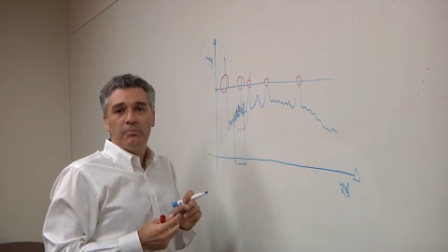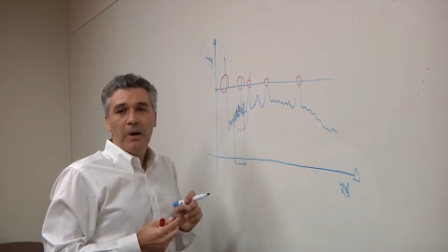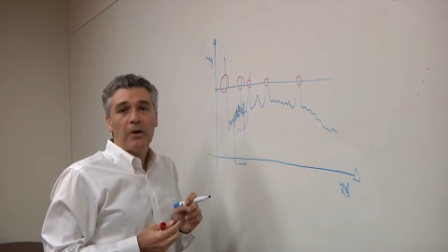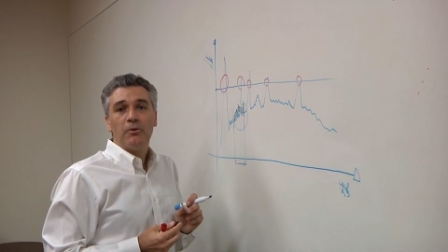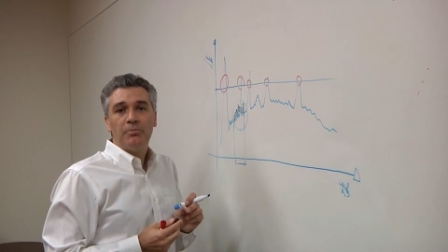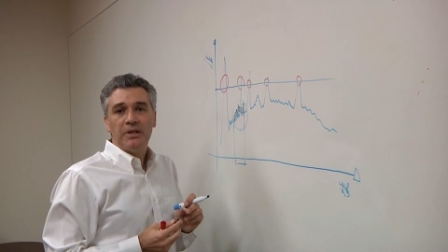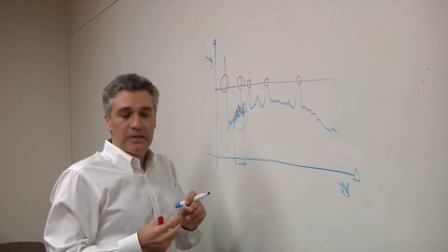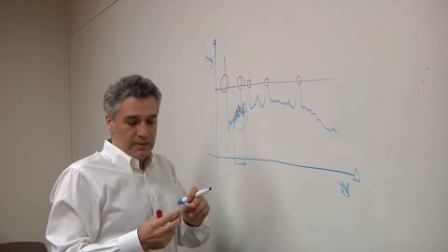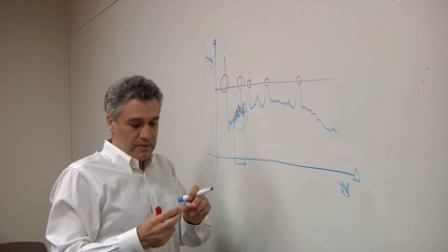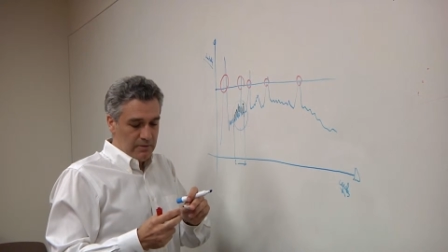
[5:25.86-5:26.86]
power
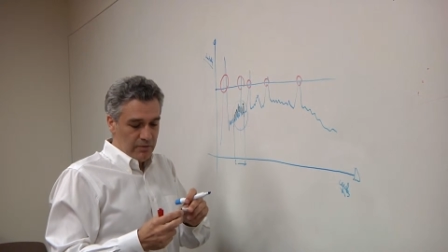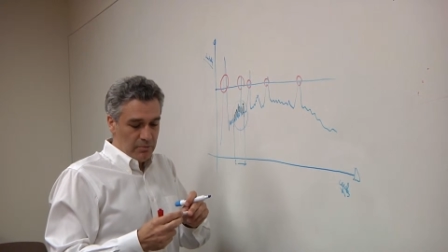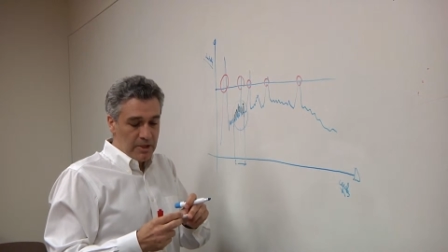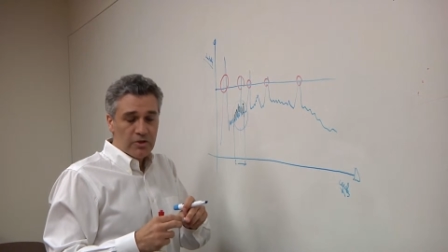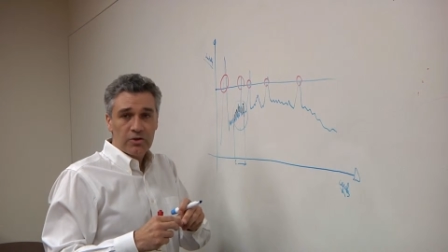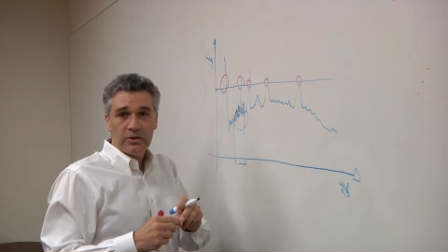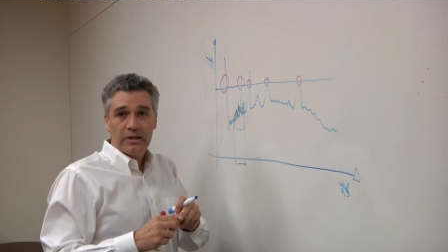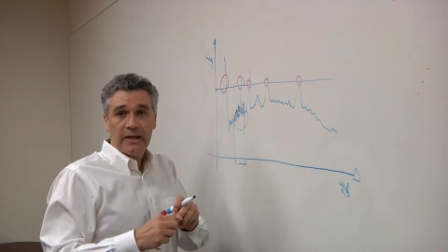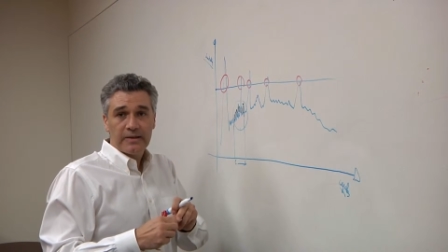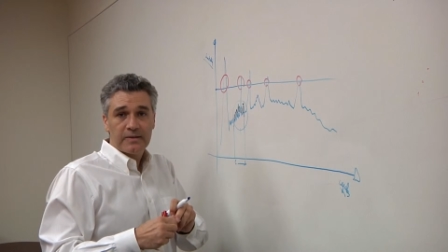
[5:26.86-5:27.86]
peak information,
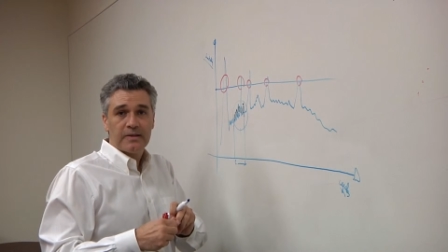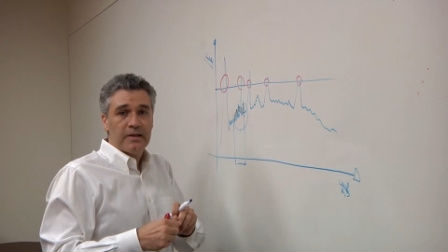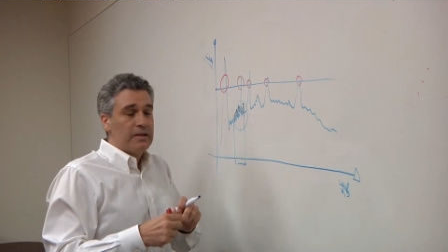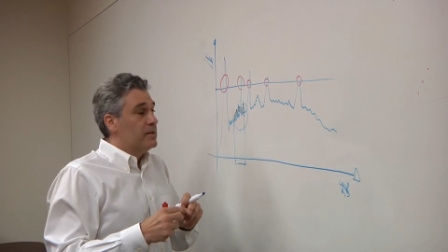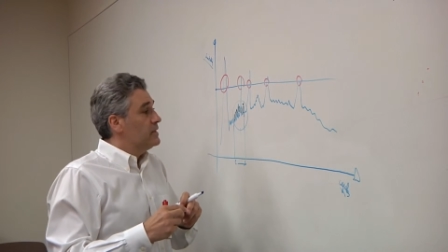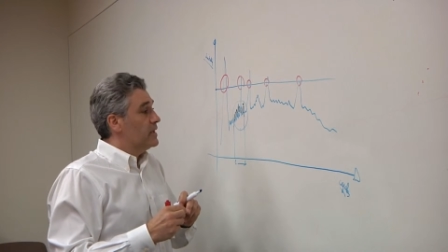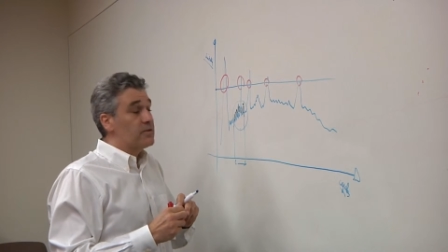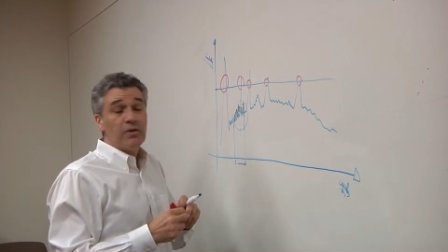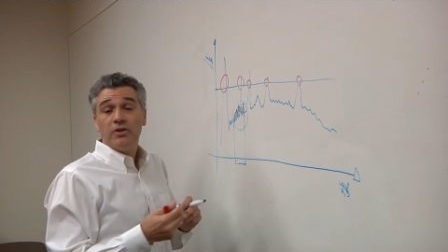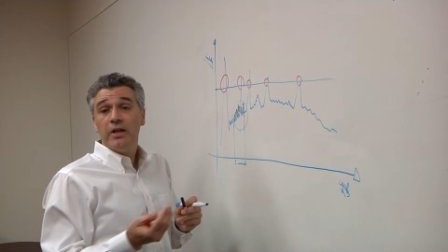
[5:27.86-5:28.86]
and that's,
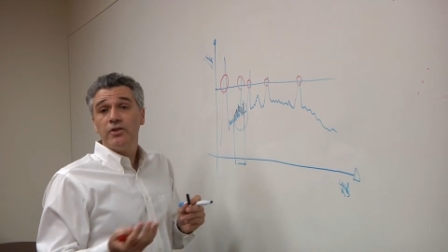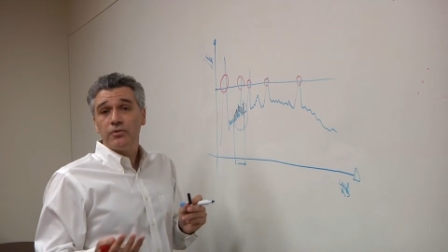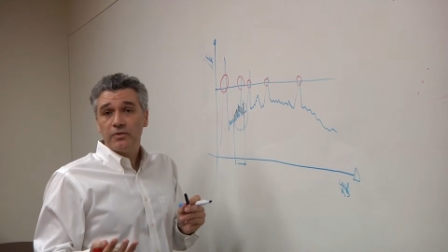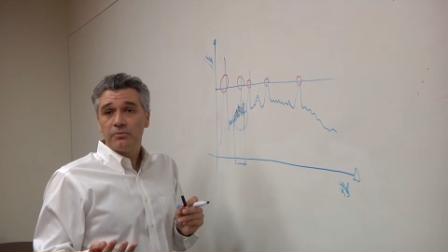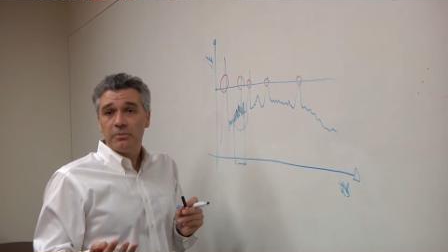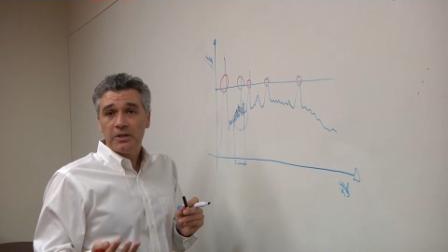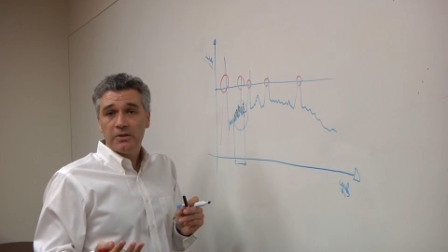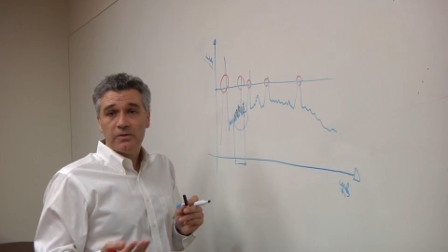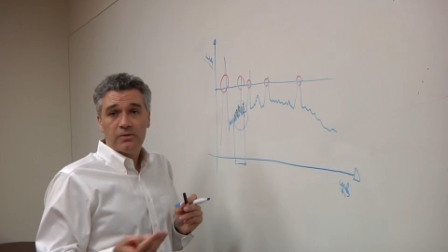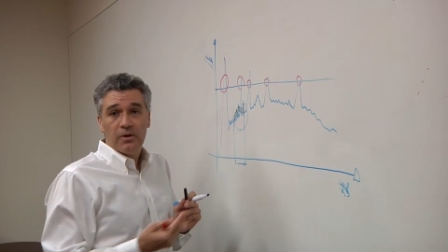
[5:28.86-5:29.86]
that's very dangerous
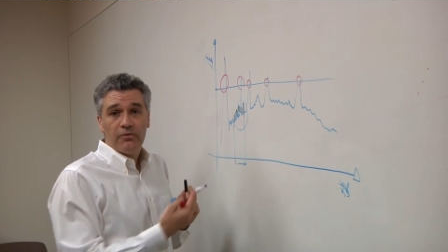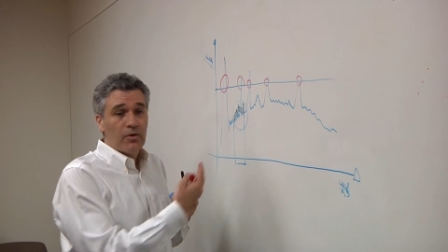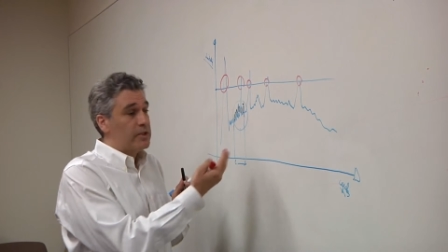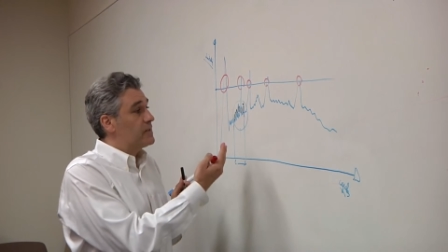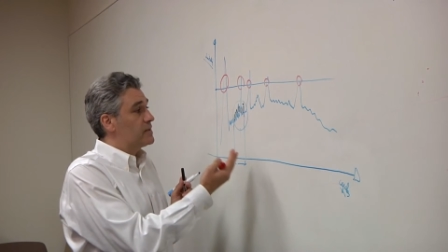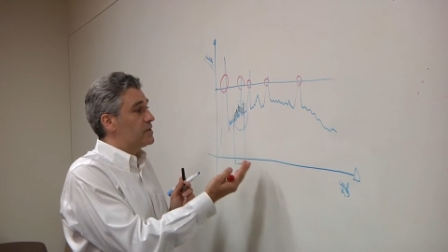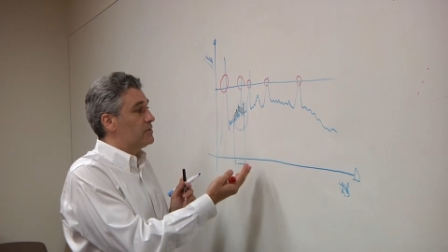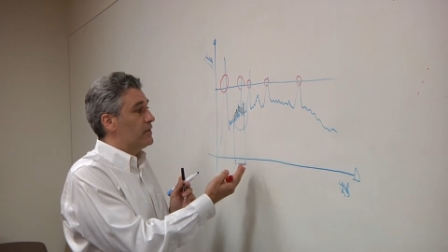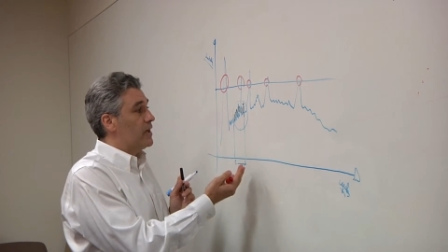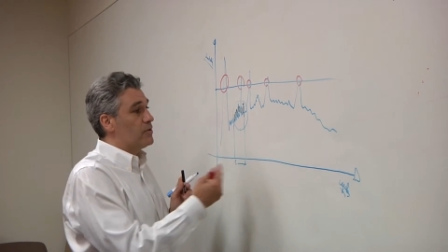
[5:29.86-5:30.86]
because you're forecasting
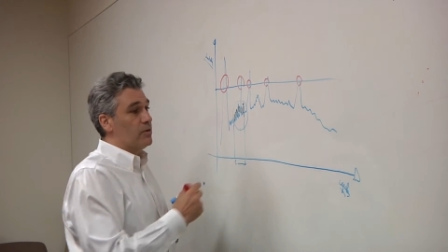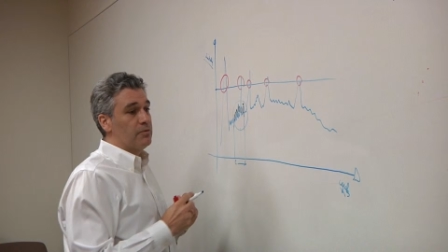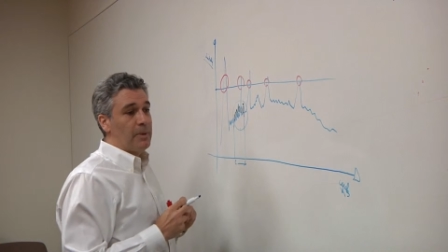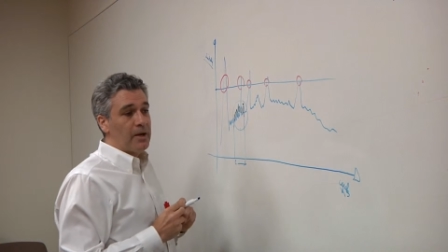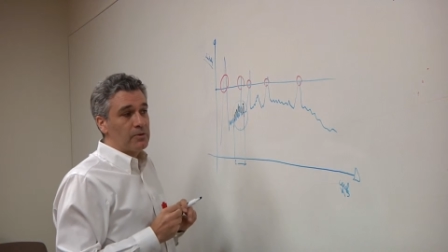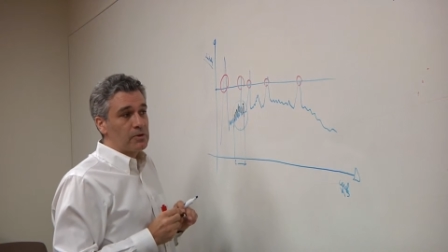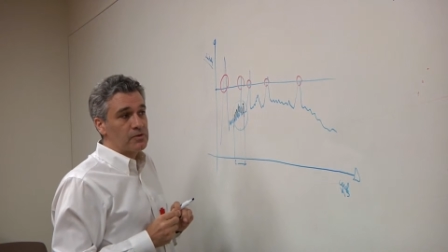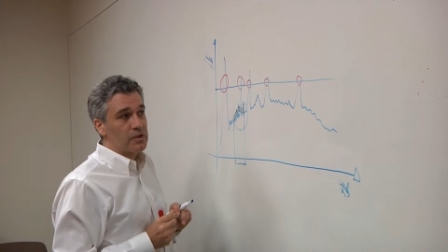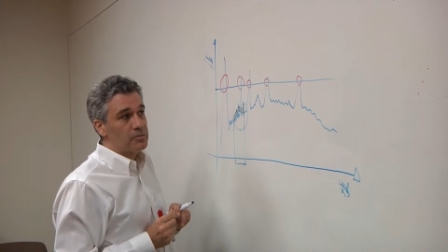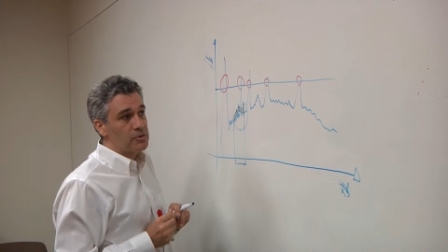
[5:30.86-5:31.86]
a value of power
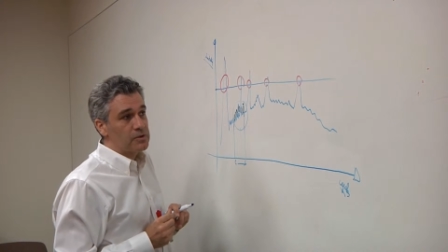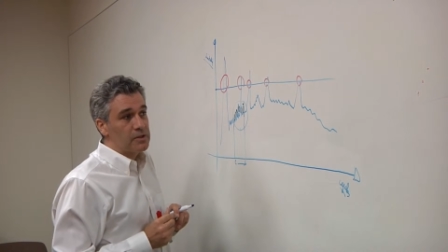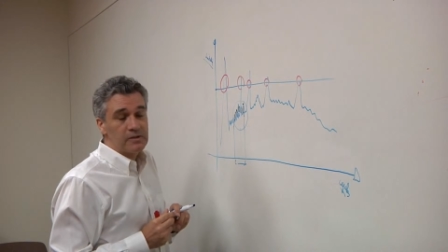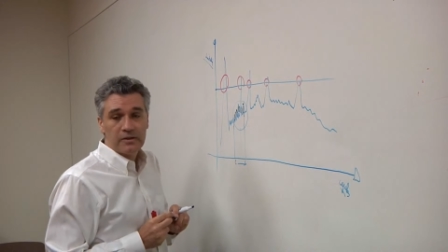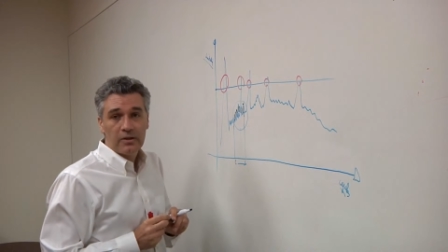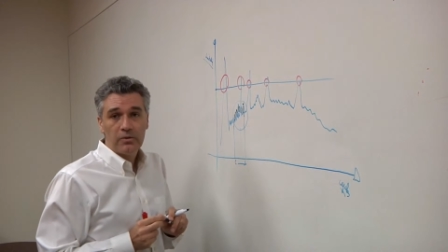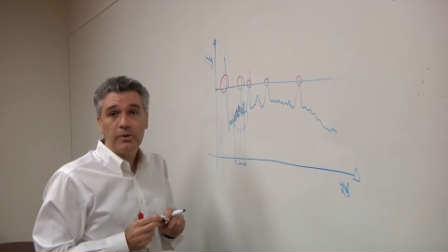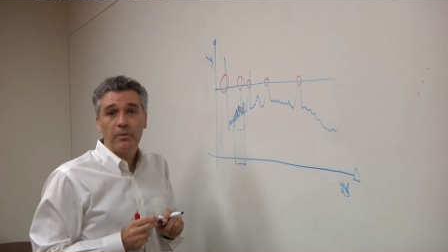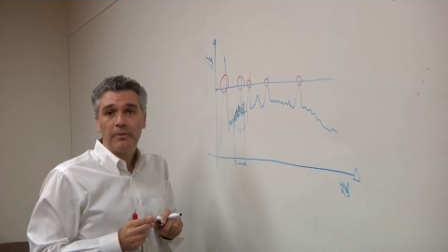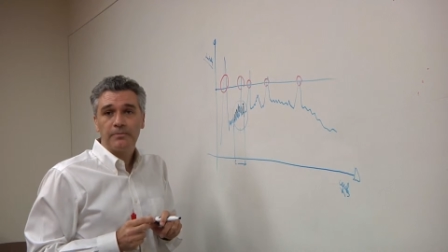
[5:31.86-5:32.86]
consumption that is not the
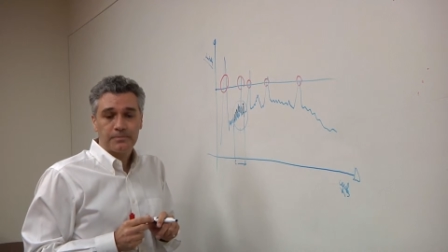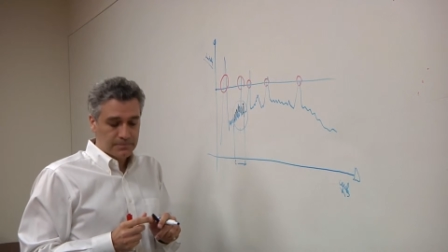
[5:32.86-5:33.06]
real one.